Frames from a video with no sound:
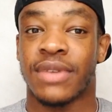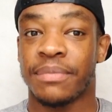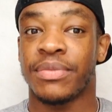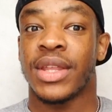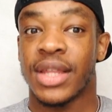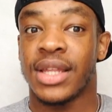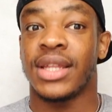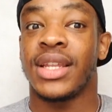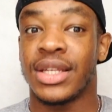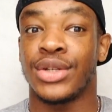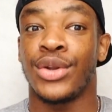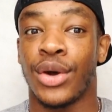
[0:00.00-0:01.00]
fam. You
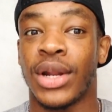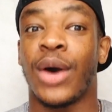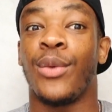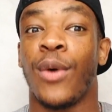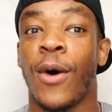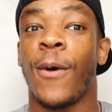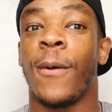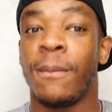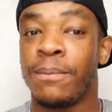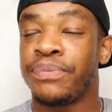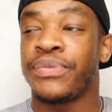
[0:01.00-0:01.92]
need to know that wall.